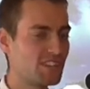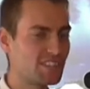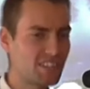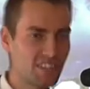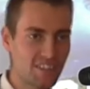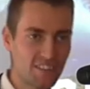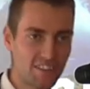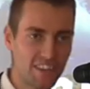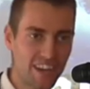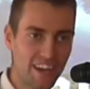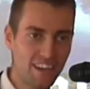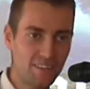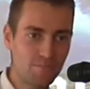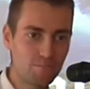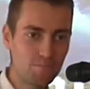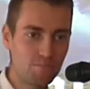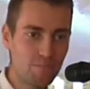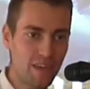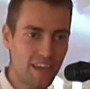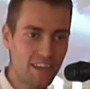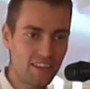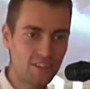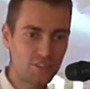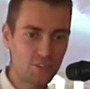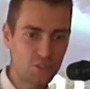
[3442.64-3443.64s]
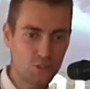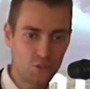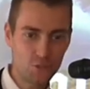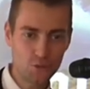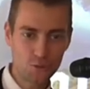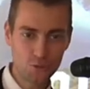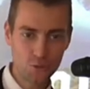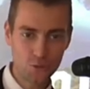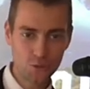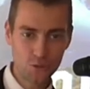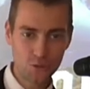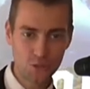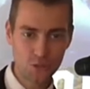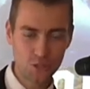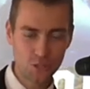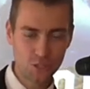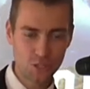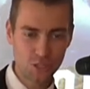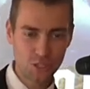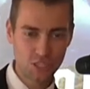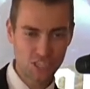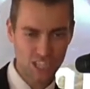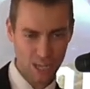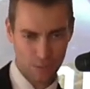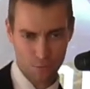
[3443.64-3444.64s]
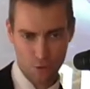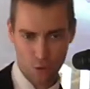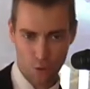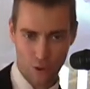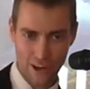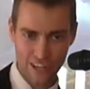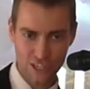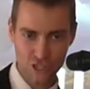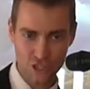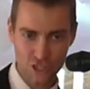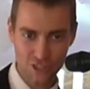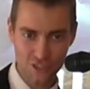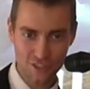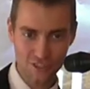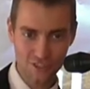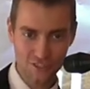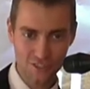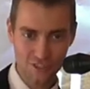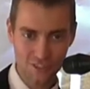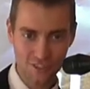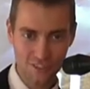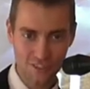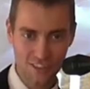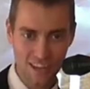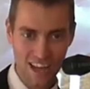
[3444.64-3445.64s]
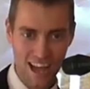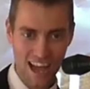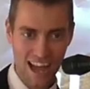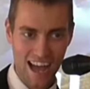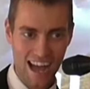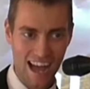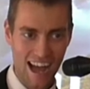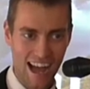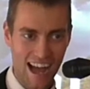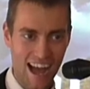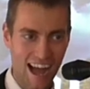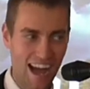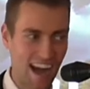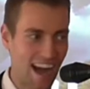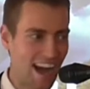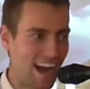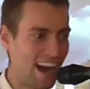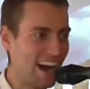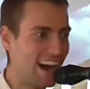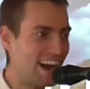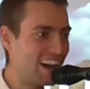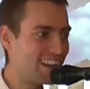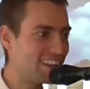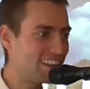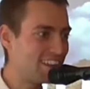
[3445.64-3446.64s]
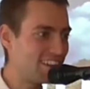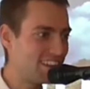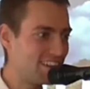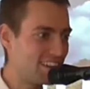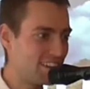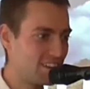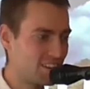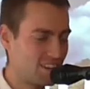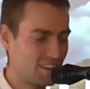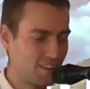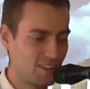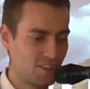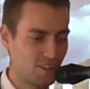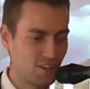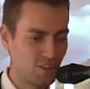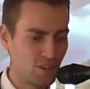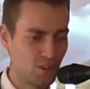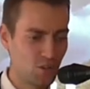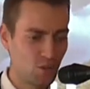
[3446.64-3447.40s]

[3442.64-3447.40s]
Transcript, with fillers: Doesn't that make you some questions. Hollywood.